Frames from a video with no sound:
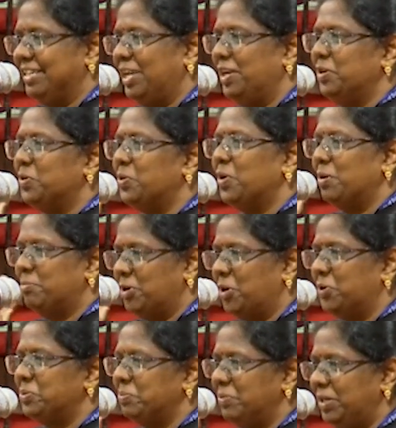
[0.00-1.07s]
they know
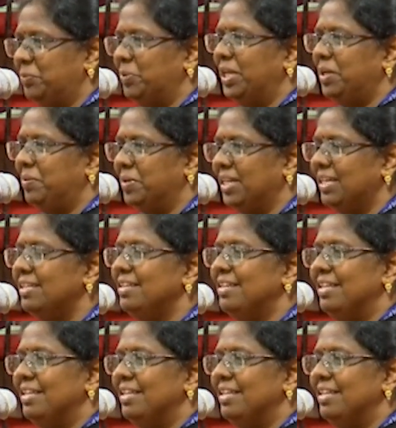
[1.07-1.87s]
about me very well.